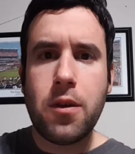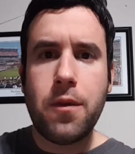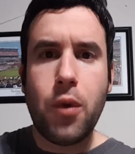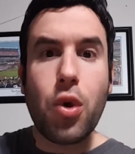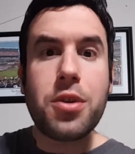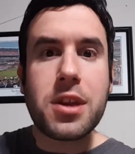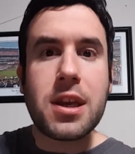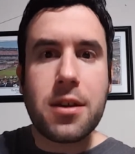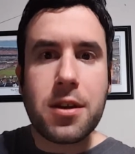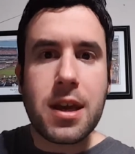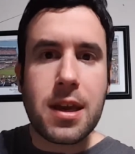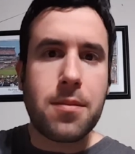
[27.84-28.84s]
14
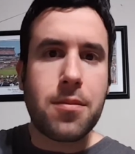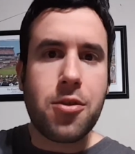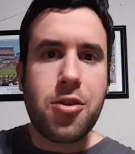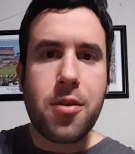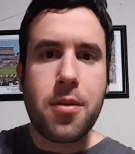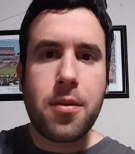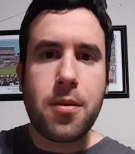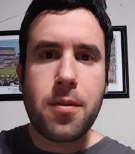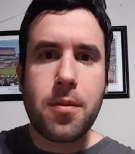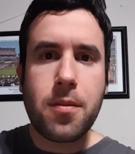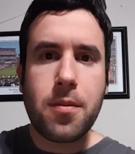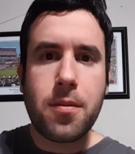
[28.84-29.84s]
teams
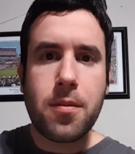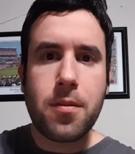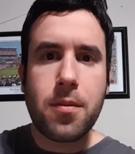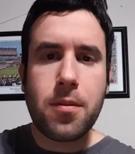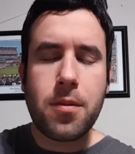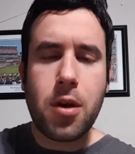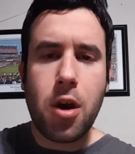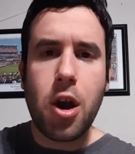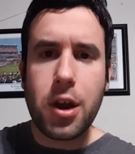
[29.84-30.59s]
are